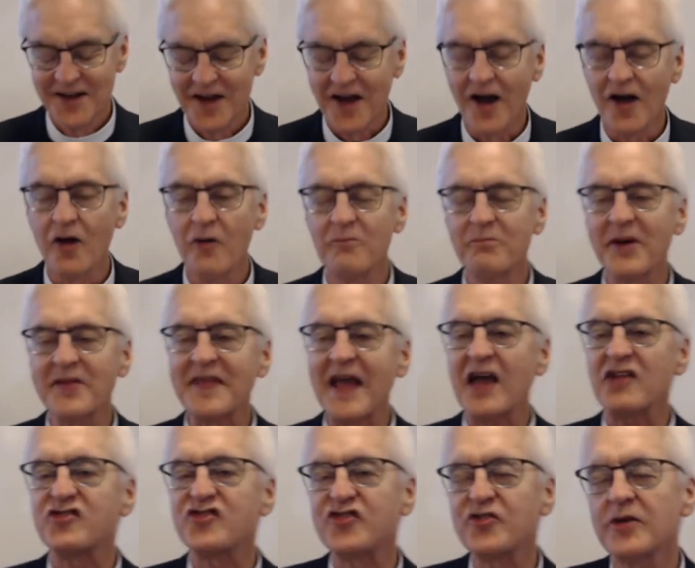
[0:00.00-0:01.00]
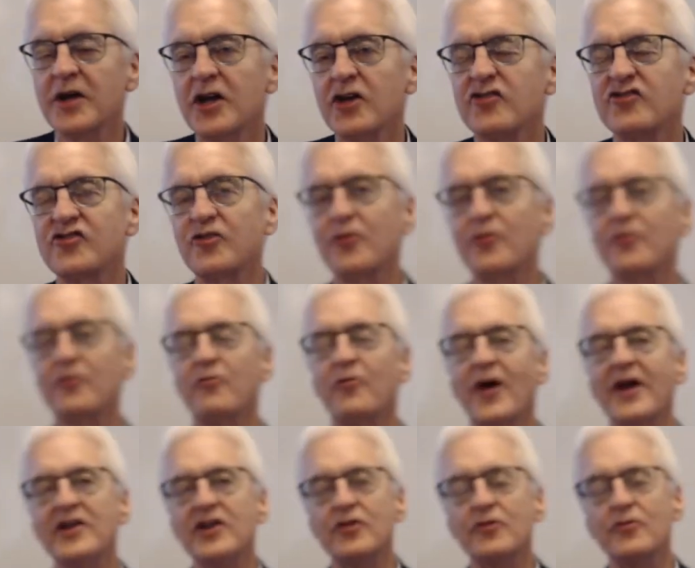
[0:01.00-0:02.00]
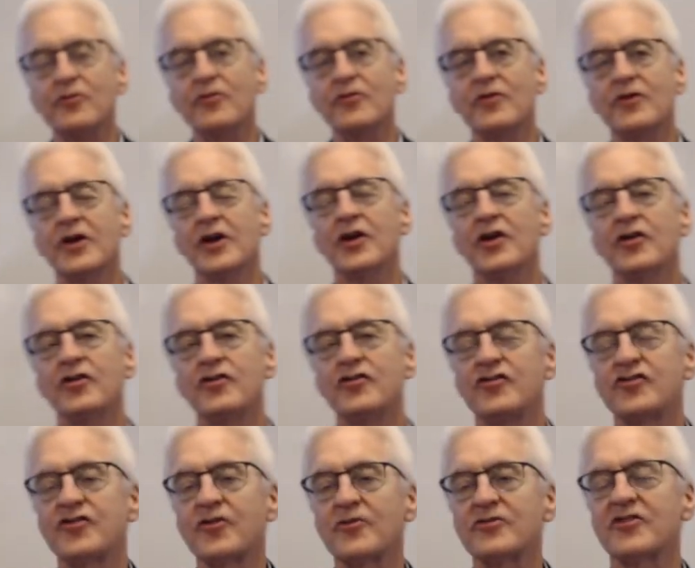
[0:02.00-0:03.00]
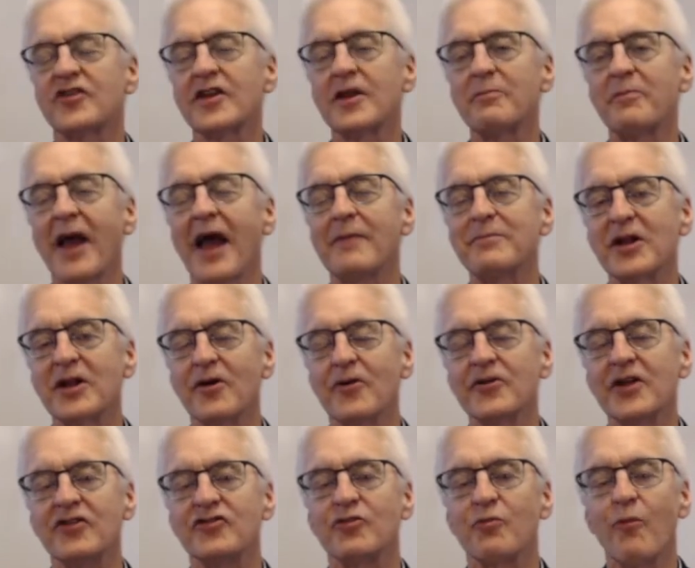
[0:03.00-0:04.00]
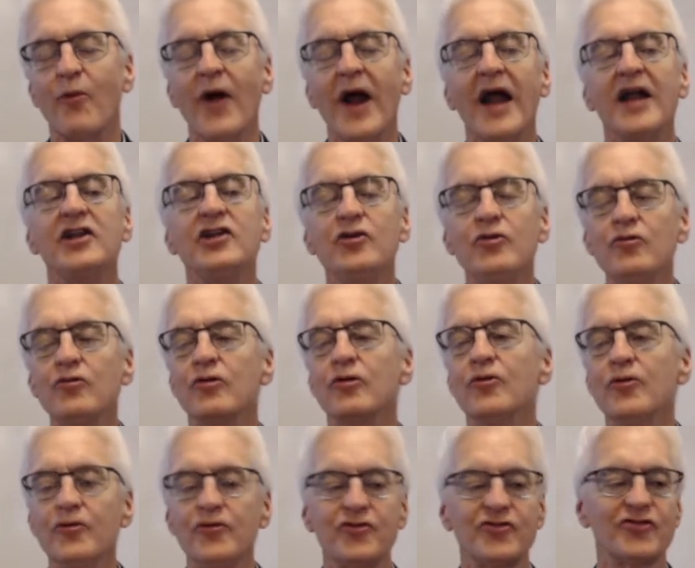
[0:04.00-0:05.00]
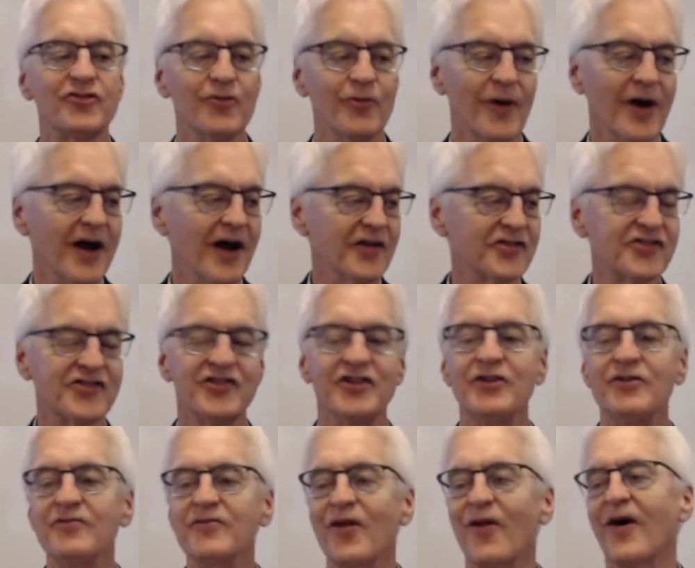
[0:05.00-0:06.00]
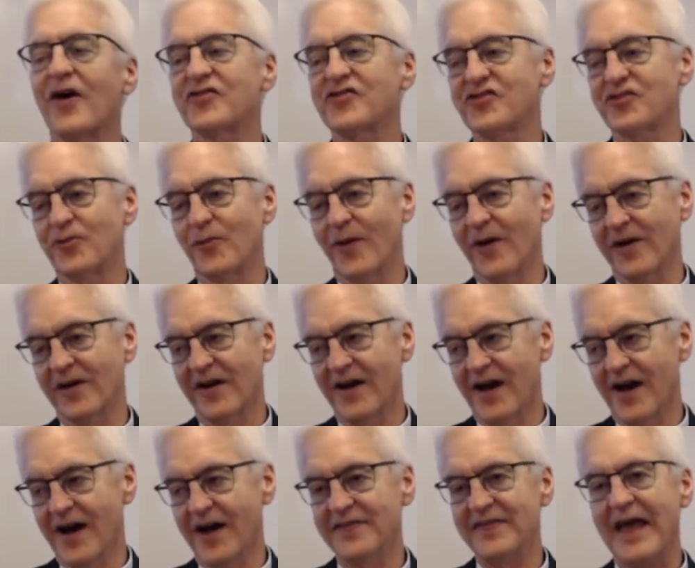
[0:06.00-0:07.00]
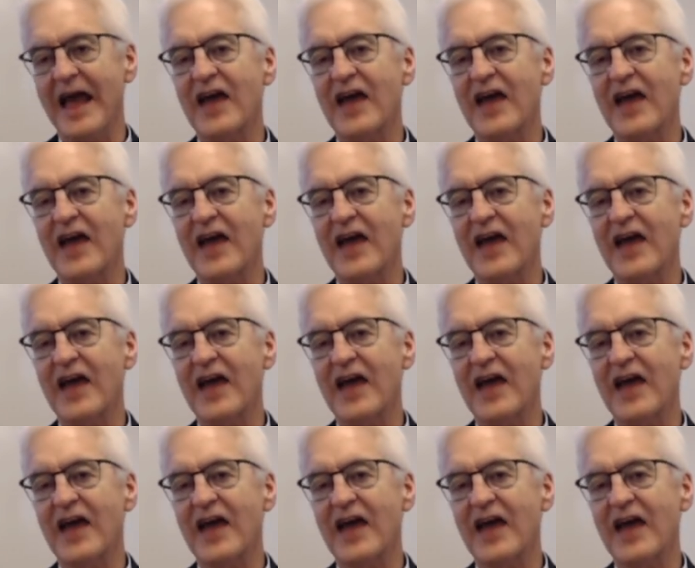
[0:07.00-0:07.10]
uh, but that's so when you so to the Babylonians, when you lose to us, you've lost to our God.